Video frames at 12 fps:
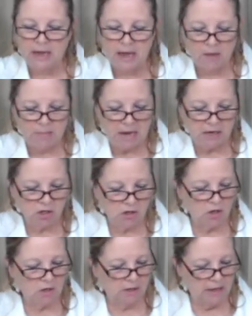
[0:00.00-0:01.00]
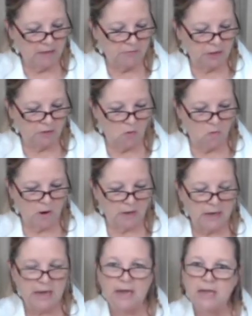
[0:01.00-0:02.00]
Amen. Do you love the Lord?
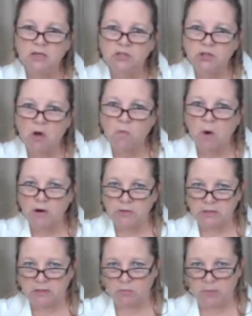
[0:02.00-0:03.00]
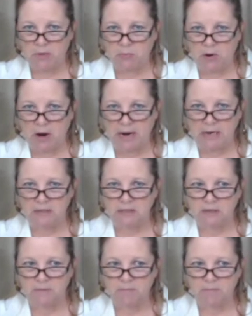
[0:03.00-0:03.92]
He is so worthy to be praised.